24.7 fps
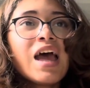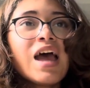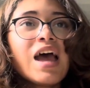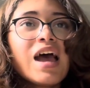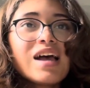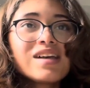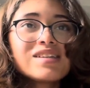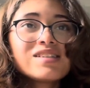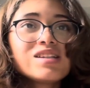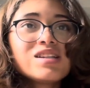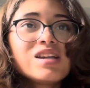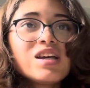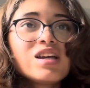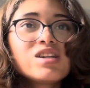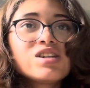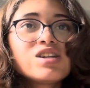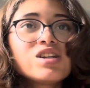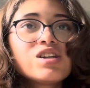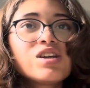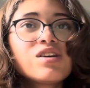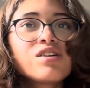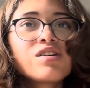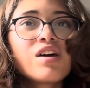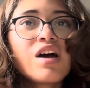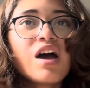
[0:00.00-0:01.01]
As an
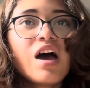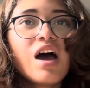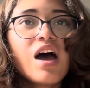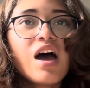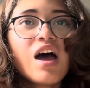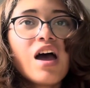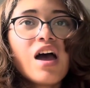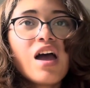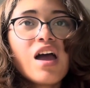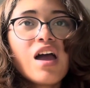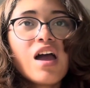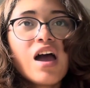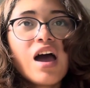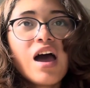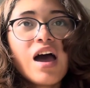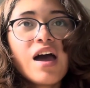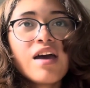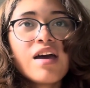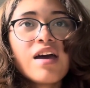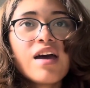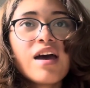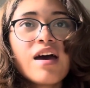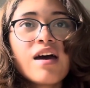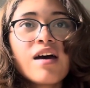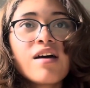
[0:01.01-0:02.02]
engineer, I
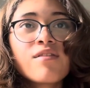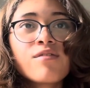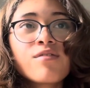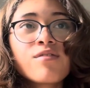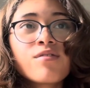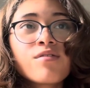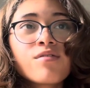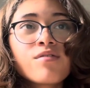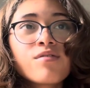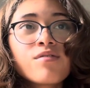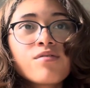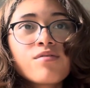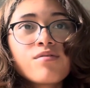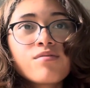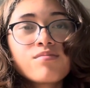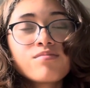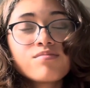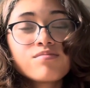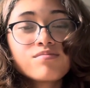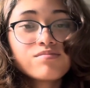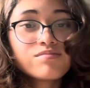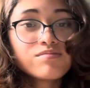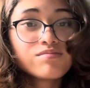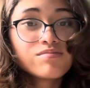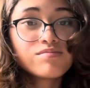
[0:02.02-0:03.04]
have
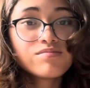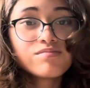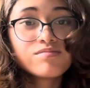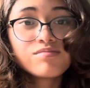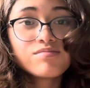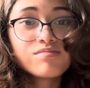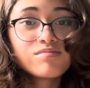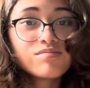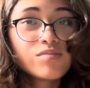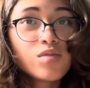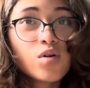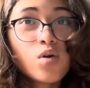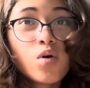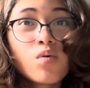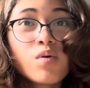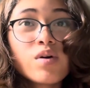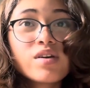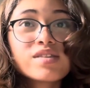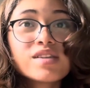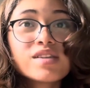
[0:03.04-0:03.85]
always